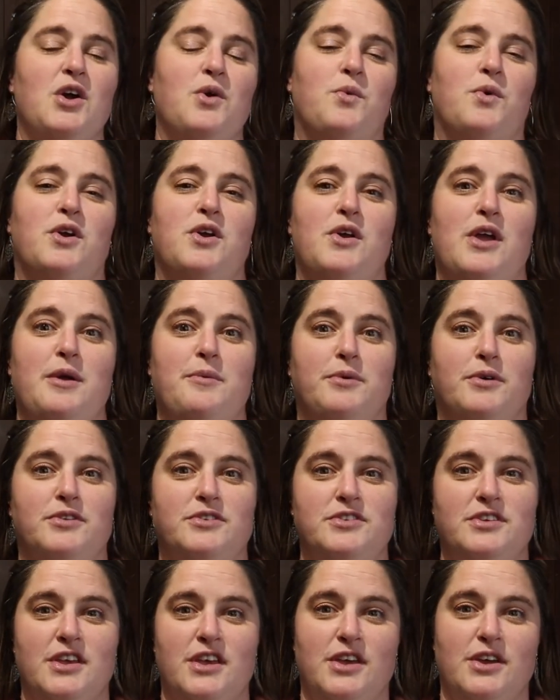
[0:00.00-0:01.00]
Were you able
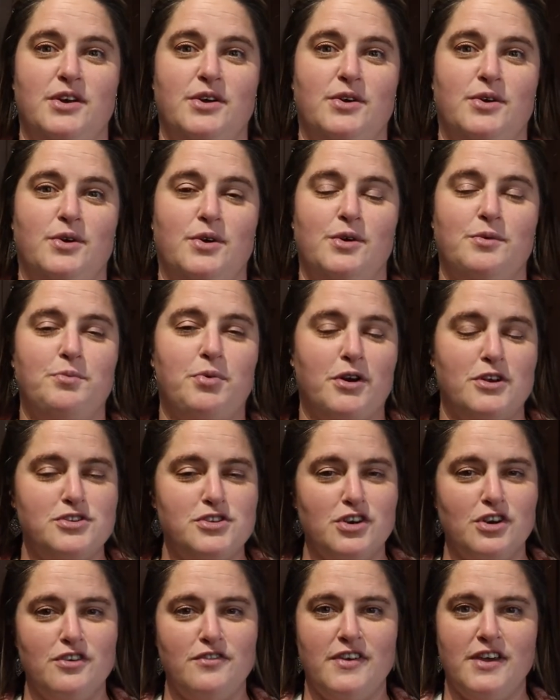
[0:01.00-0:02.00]
to
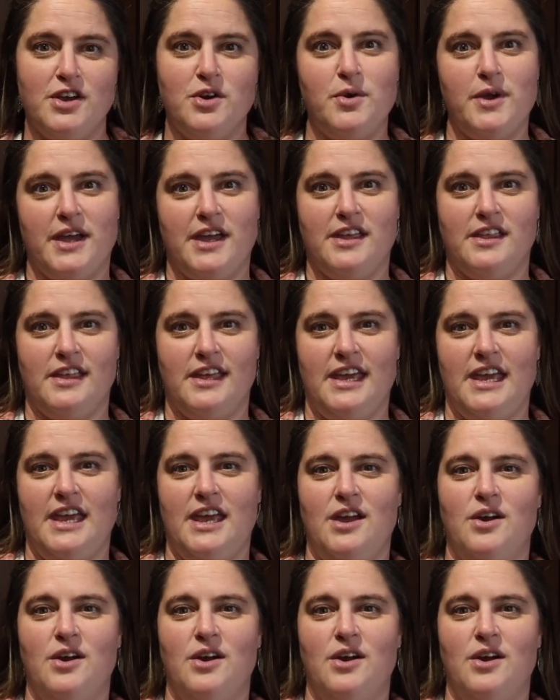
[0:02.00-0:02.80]
preserve it quickly?